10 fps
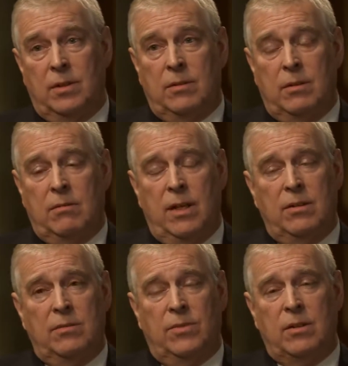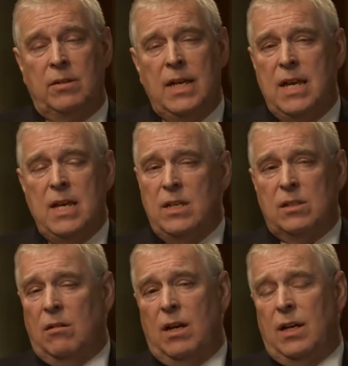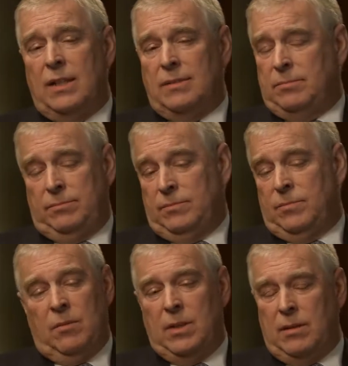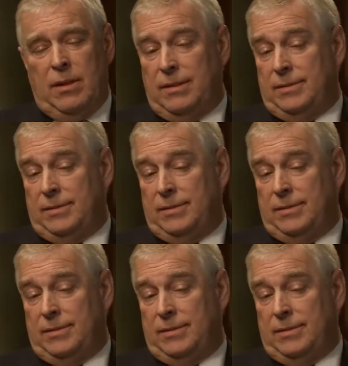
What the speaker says: around in the photograph. So I mean,